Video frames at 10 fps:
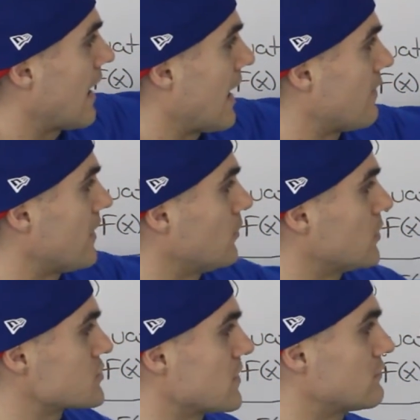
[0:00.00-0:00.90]
And then
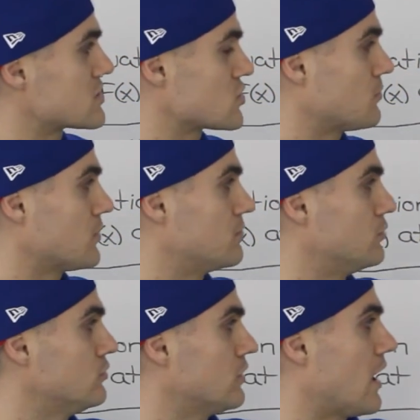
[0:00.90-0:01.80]
once we have the slope of the
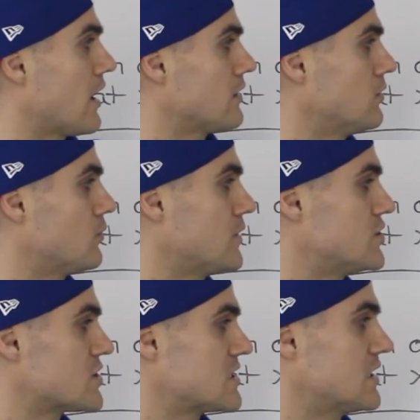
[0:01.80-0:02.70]
blue line, we
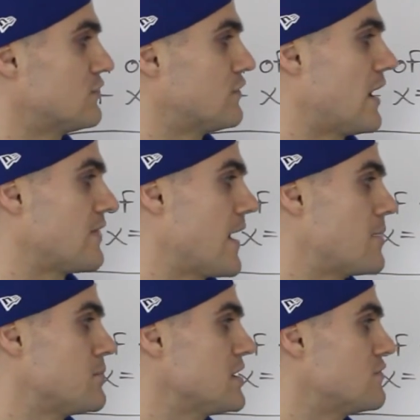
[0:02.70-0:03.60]
just need to find
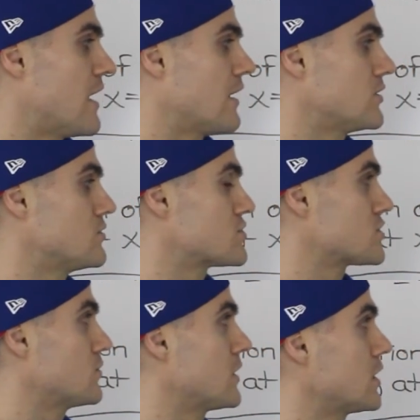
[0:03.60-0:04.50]
that b value
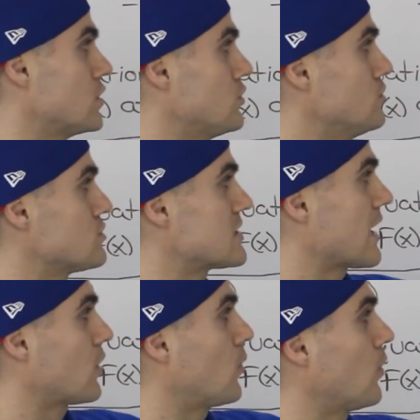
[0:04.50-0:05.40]
so we can use
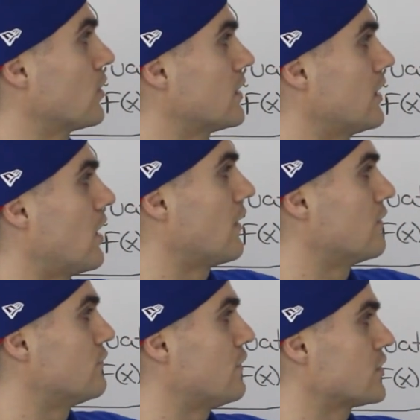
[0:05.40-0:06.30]
that coordinate on
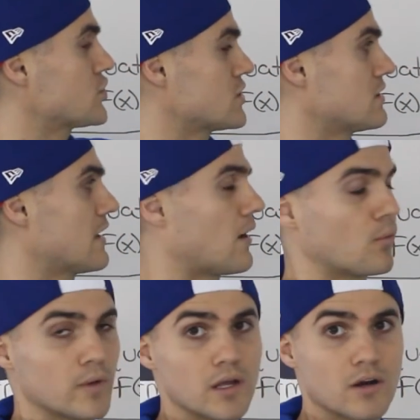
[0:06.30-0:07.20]
the function that
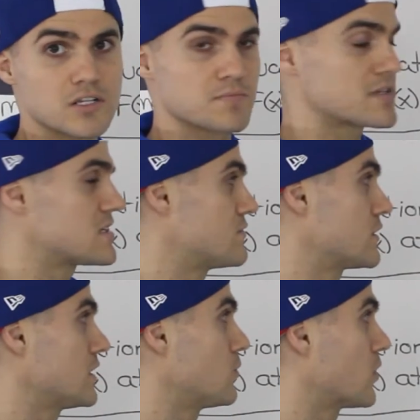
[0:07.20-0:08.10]
we are
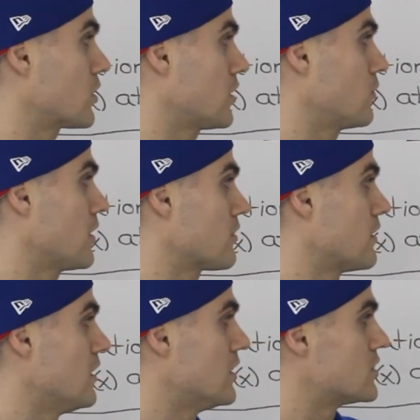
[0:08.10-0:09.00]
specifically working with.
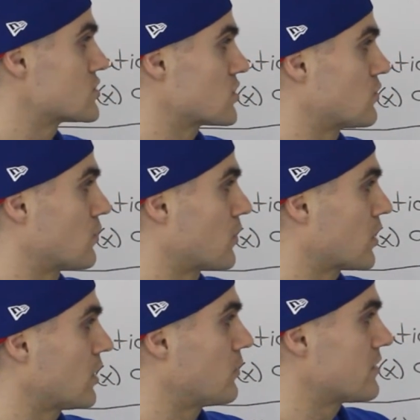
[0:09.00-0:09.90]
So we're
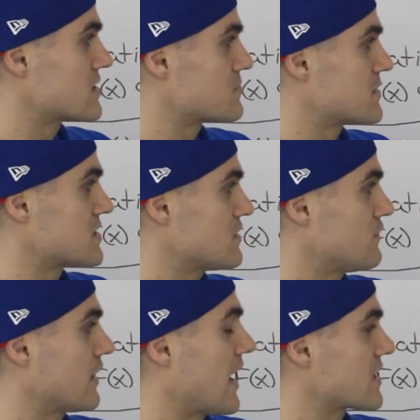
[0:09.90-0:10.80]
working with a
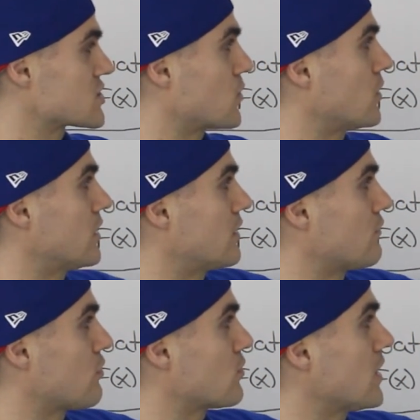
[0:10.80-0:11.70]
specific x coordinate
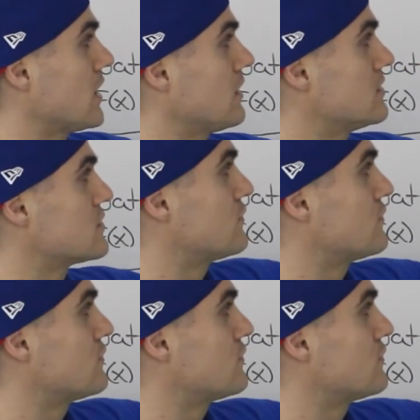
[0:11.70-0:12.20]
of 3. To